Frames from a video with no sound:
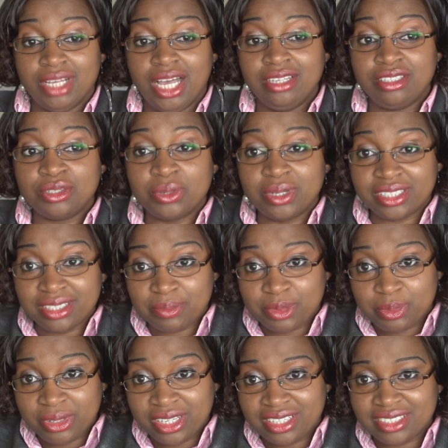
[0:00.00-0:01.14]
adequately
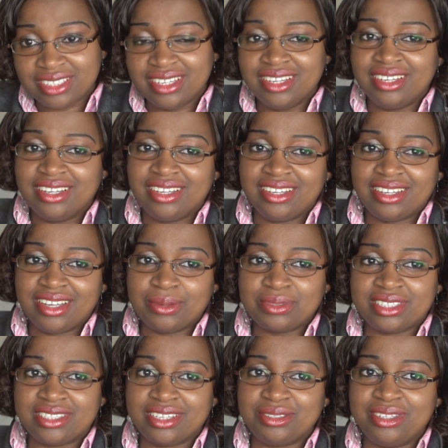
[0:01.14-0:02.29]
prepared. I would
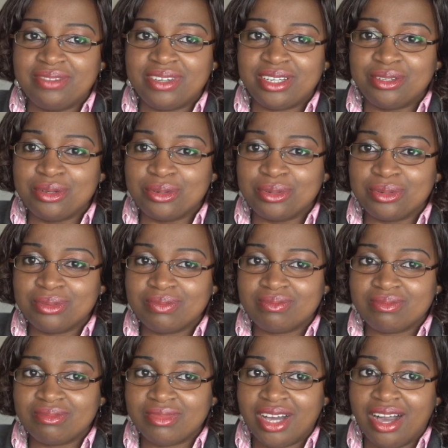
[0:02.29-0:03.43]
say you never know
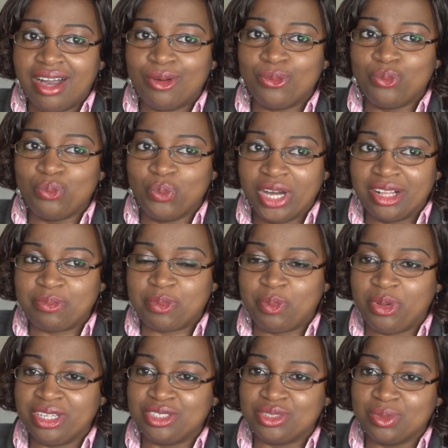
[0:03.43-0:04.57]
how well
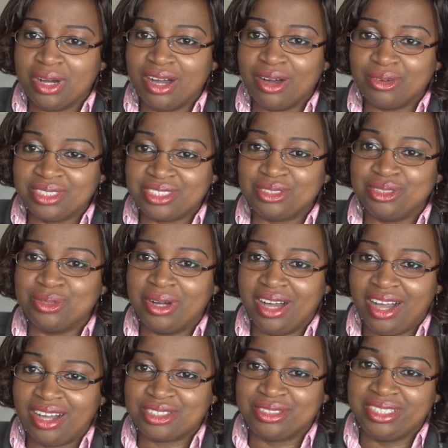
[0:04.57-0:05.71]
prepared you are until you are
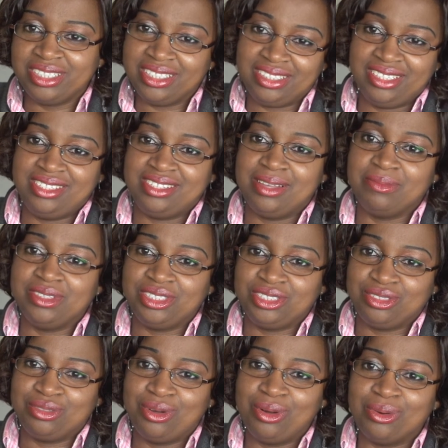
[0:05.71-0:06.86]
actually in the
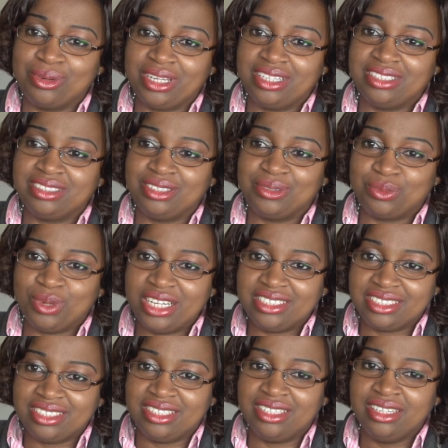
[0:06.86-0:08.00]
examination hall and you're
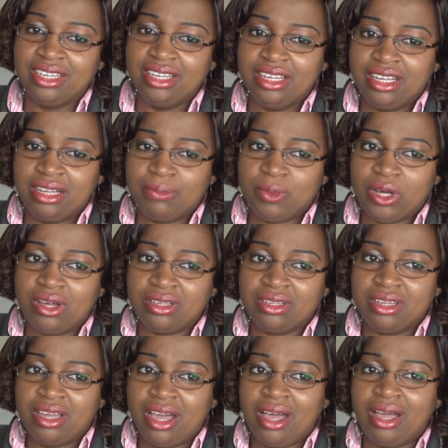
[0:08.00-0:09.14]
writing it. But
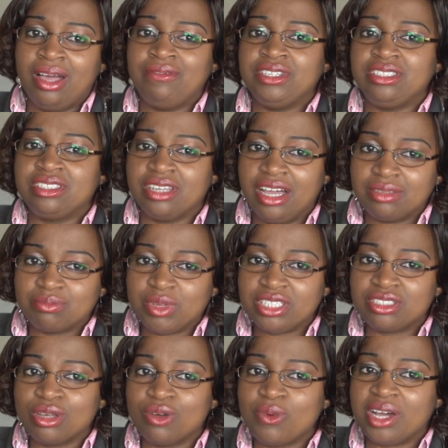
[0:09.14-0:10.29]
having timed
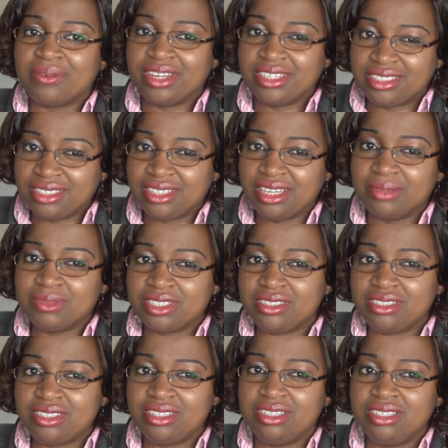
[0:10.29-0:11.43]
myself while writing the
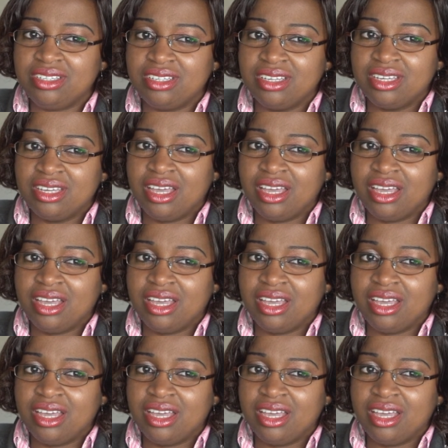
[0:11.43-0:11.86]
MCT,